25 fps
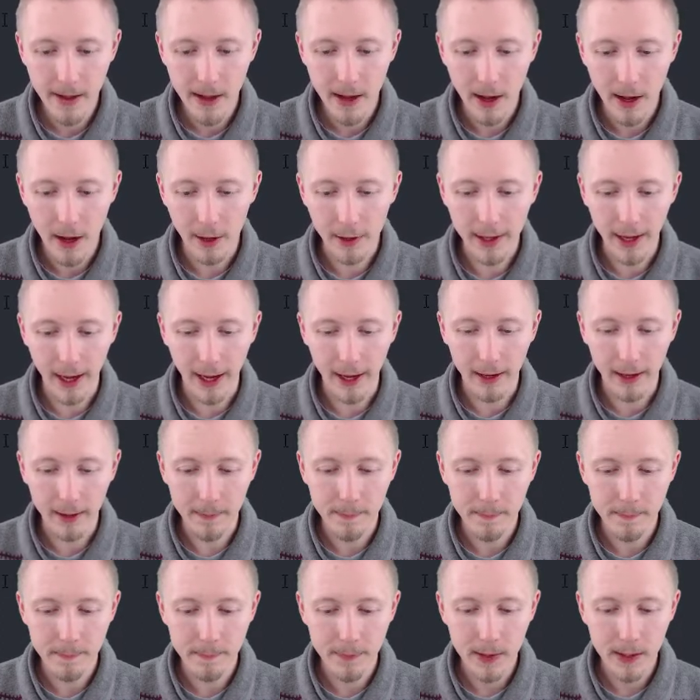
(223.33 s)
Okay,
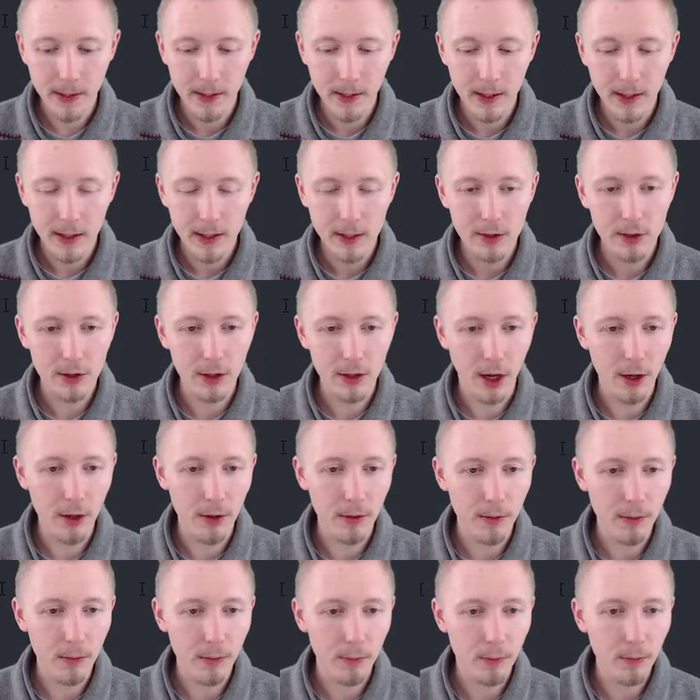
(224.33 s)
so
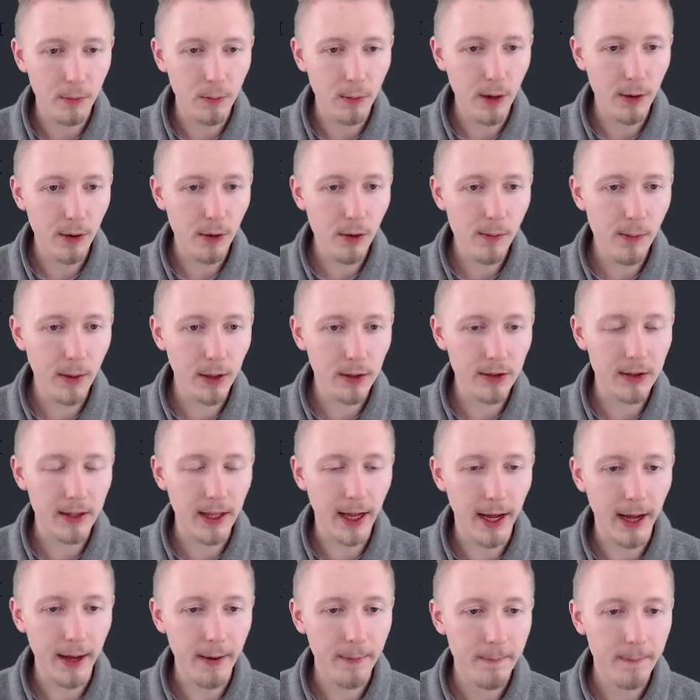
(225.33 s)
we're almost
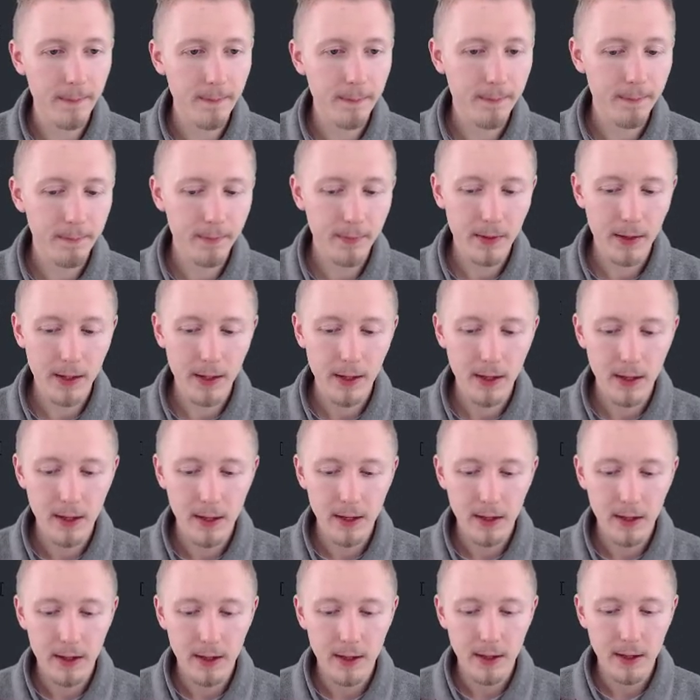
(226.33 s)
there.
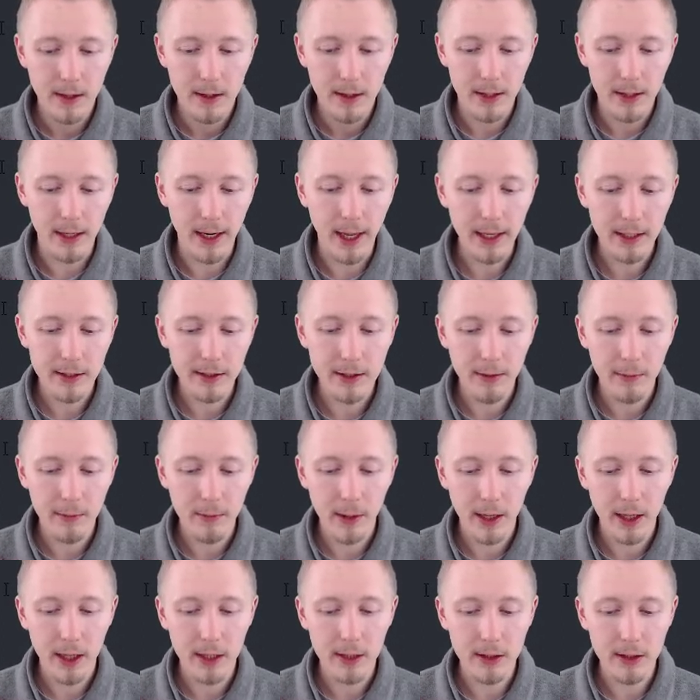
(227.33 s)
The next thing
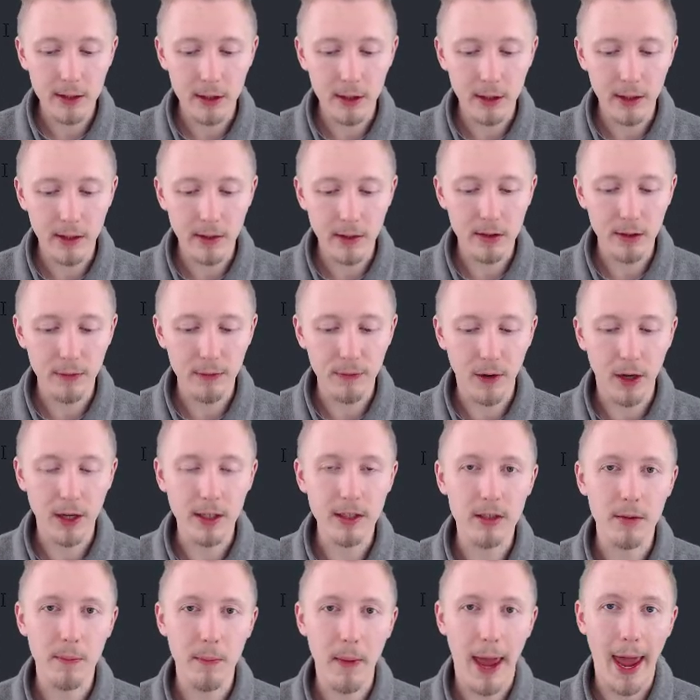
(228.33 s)
we're going to do is define
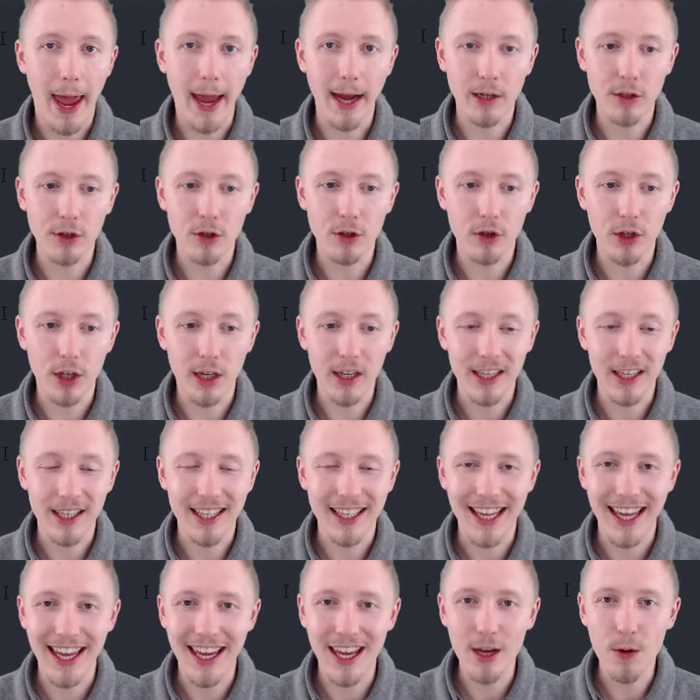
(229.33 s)
some extra
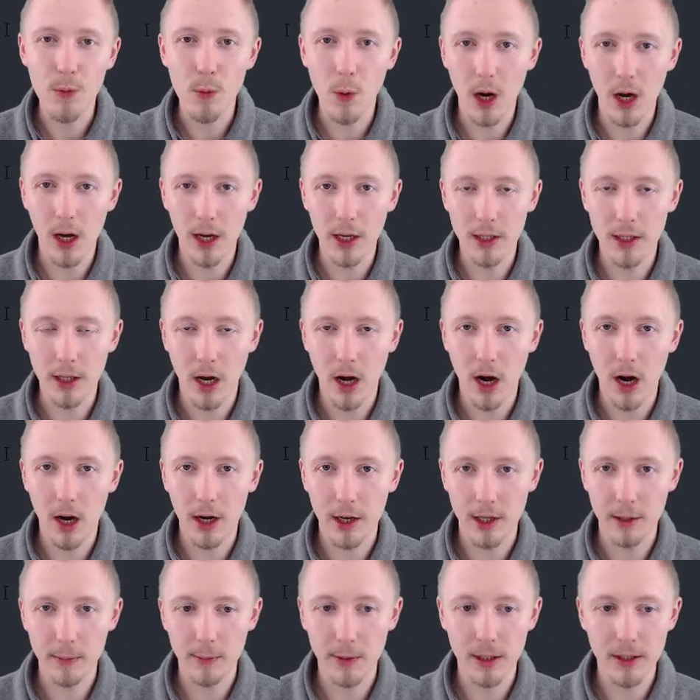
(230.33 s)
keyword
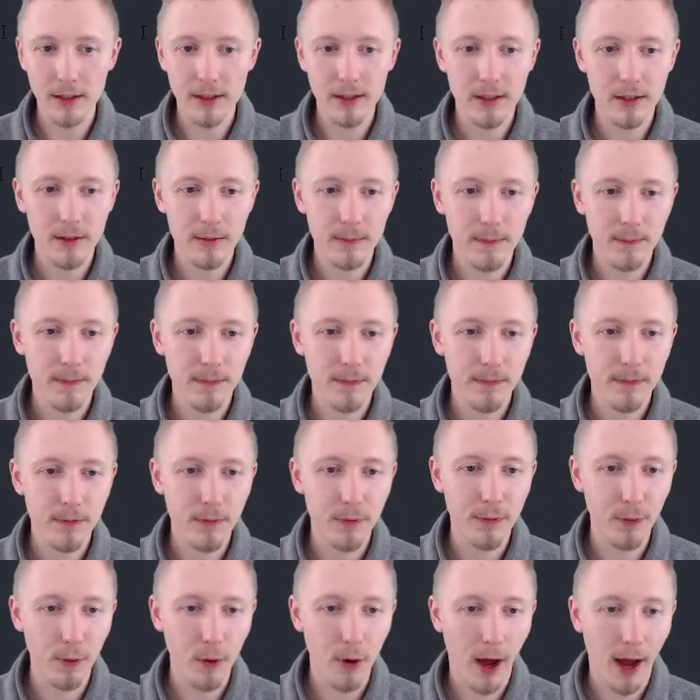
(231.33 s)
arguments
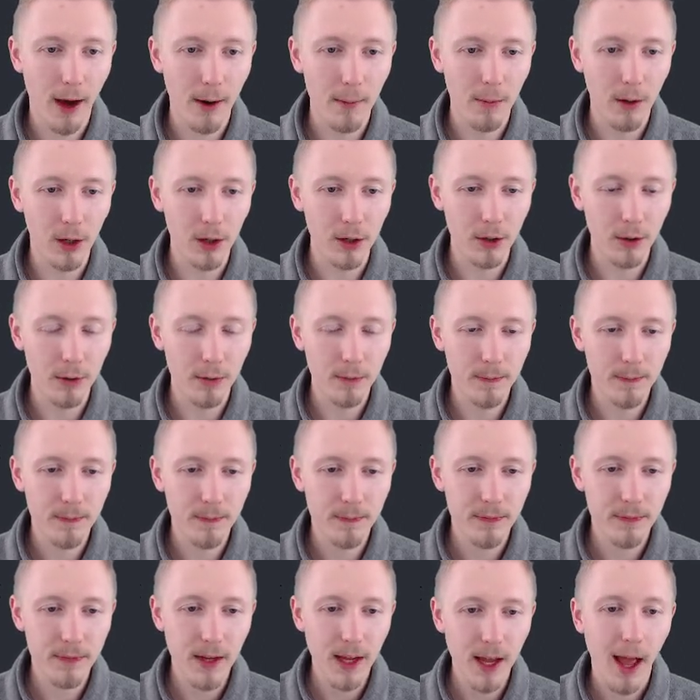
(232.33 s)
for our model.
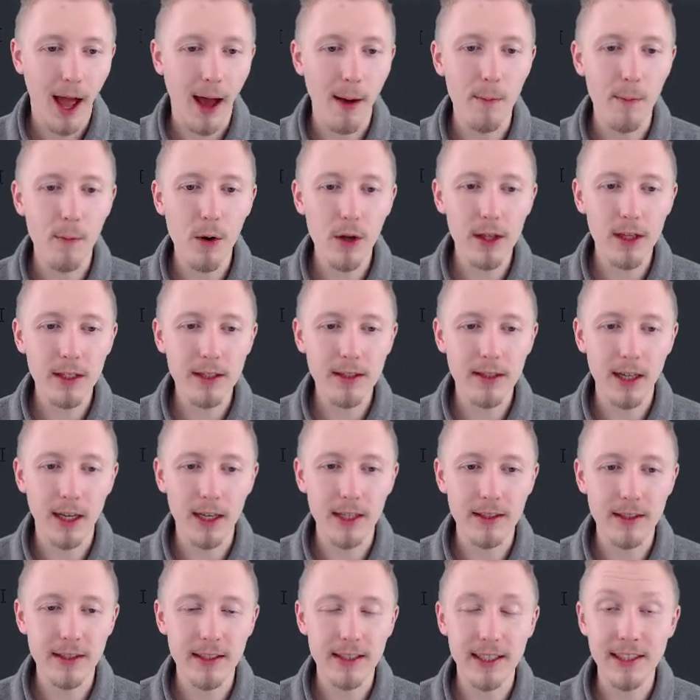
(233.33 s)
And what this
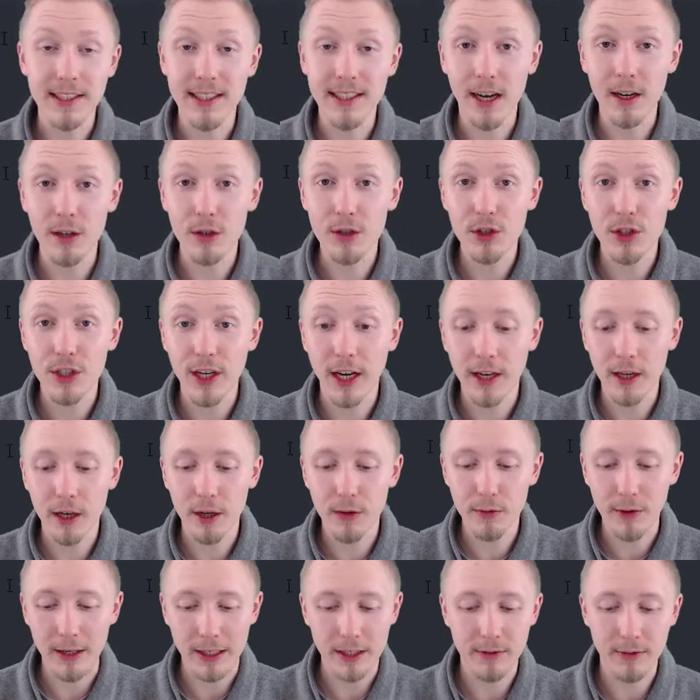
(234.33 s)
does is it tells Django
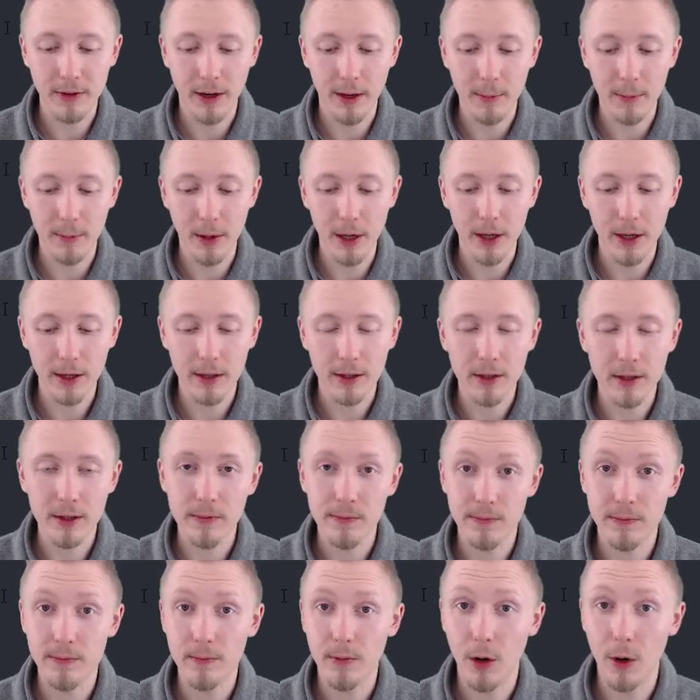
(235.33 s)
REST framework,
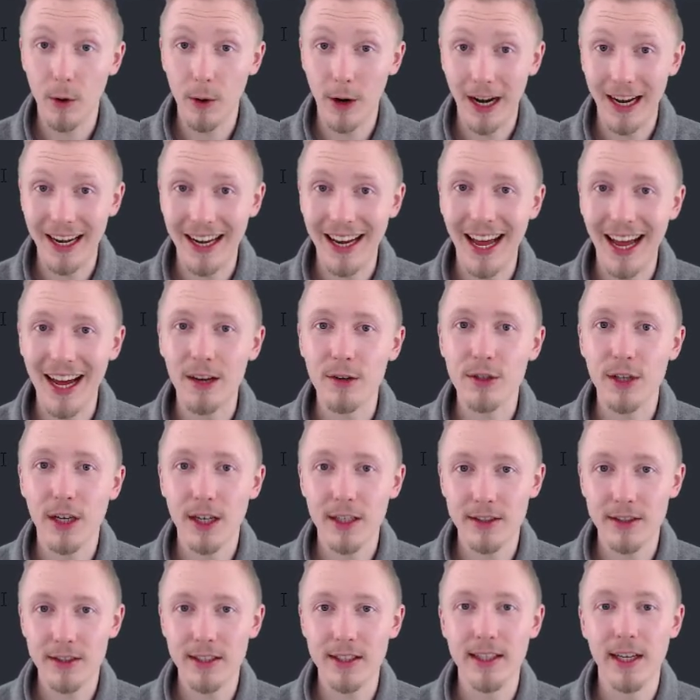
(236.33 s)
or it allows
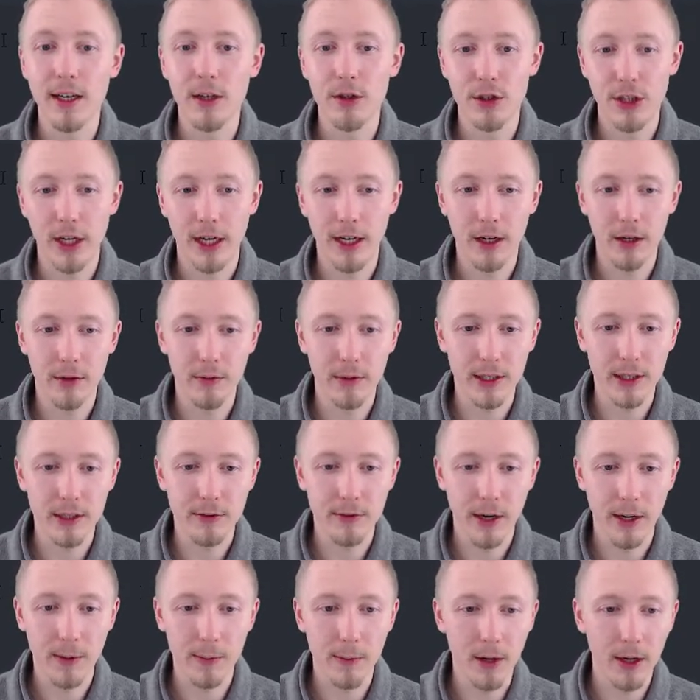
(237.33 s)
us to tell Django REST
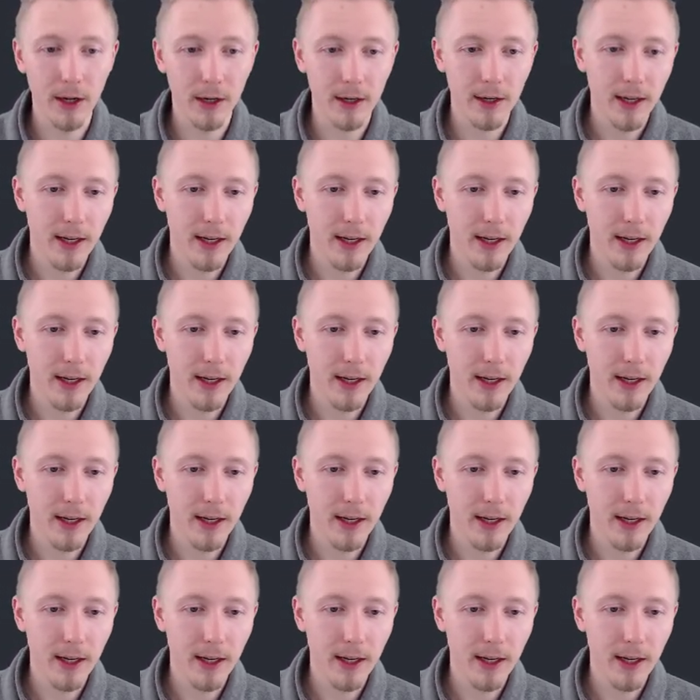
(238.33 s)
framework,